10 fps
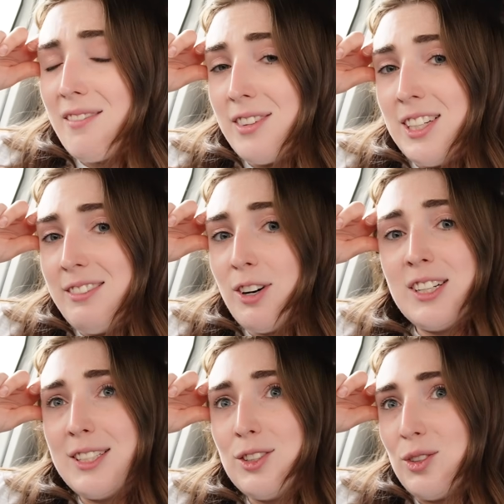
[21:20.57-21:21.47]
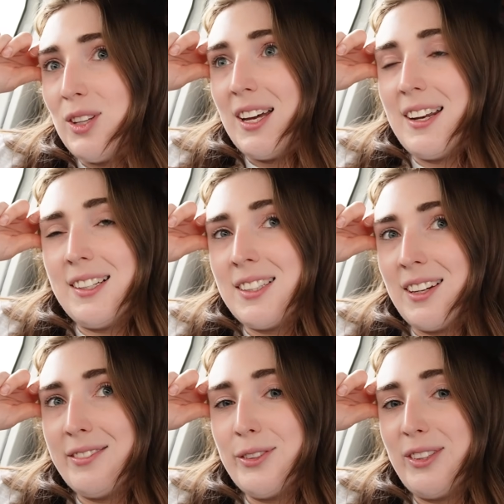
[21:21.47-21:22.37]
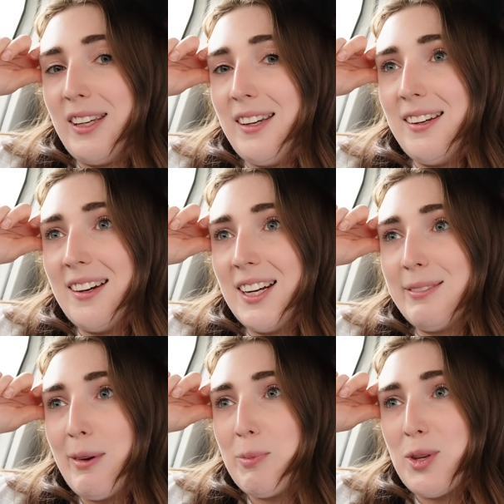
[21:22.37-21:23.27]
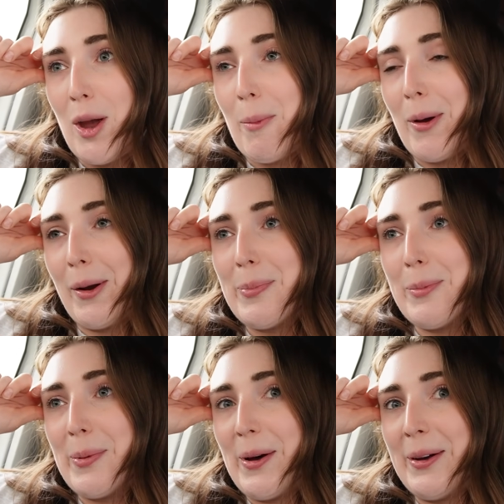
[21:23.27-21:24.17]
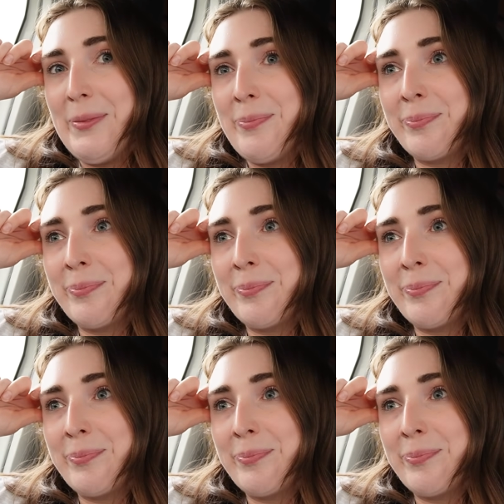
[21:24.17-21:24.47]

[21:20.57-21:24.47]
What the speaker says: I really wanted to do that nice thing for Lee, and I'm upset about it, but